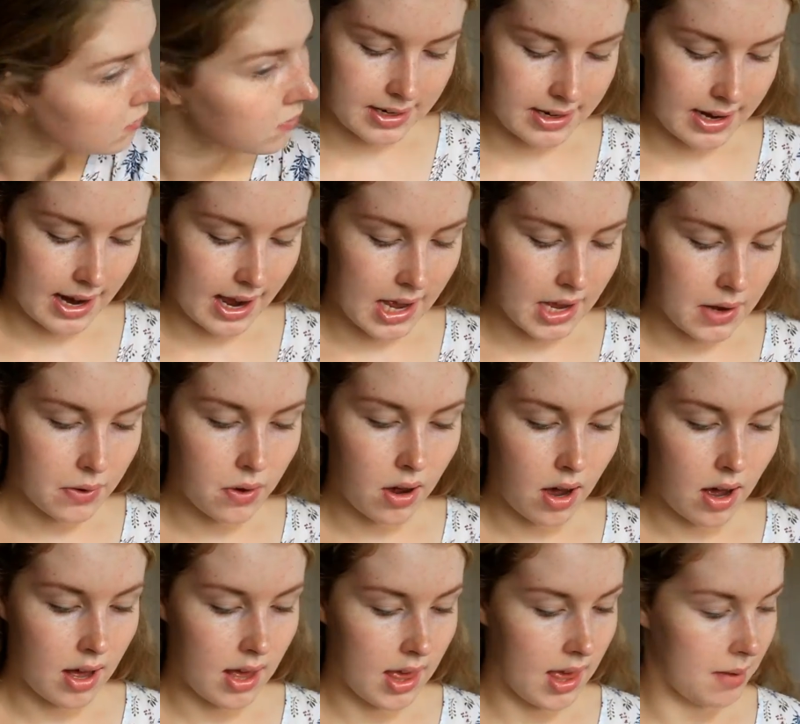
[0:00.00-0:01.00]
Now
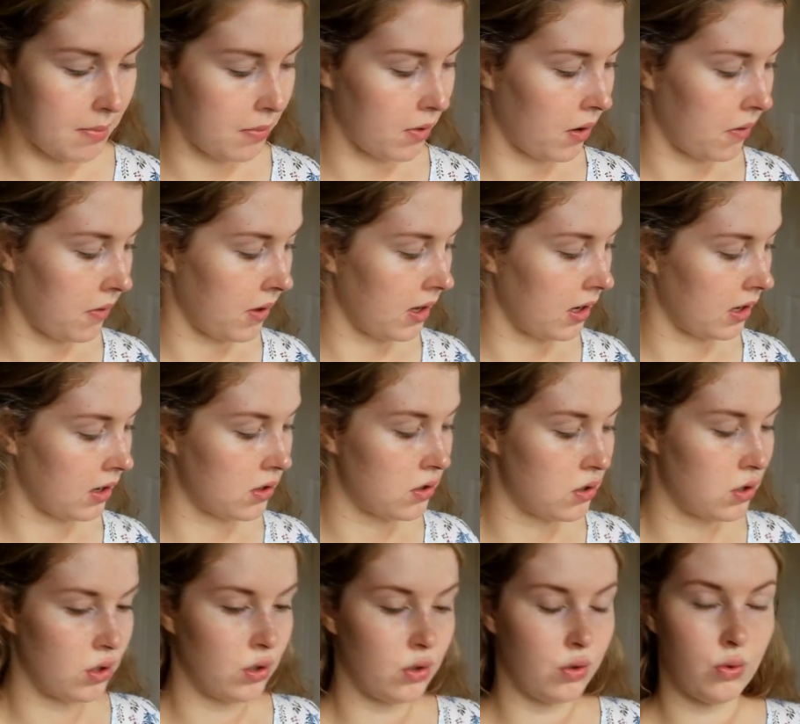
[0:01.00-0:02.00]
I am going
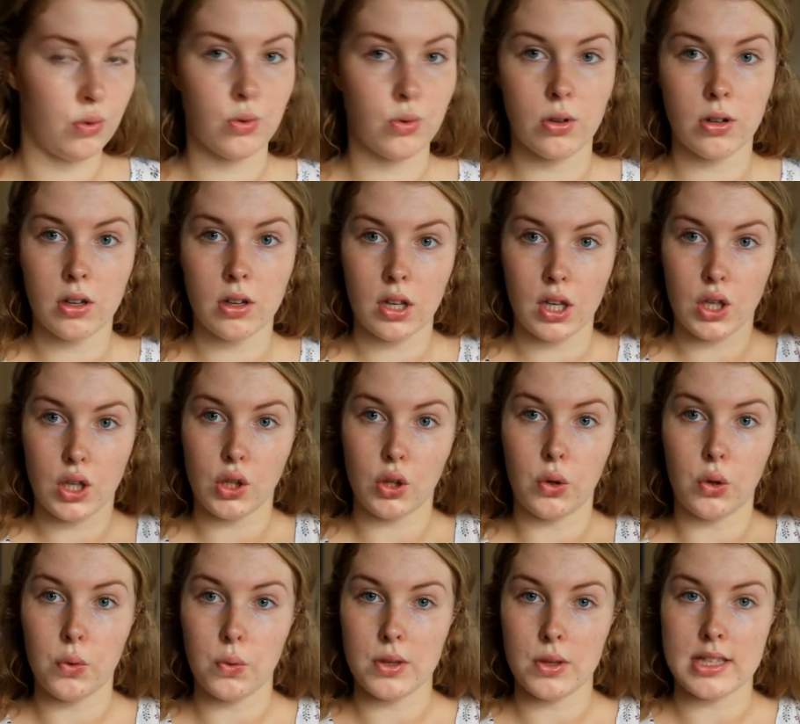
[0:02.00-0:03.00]
to
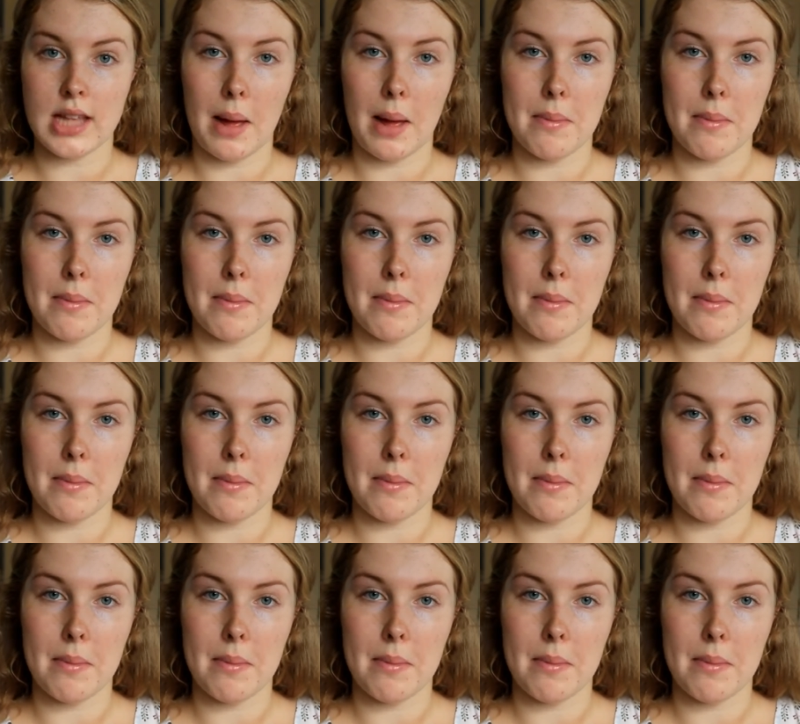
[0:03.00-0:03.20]
use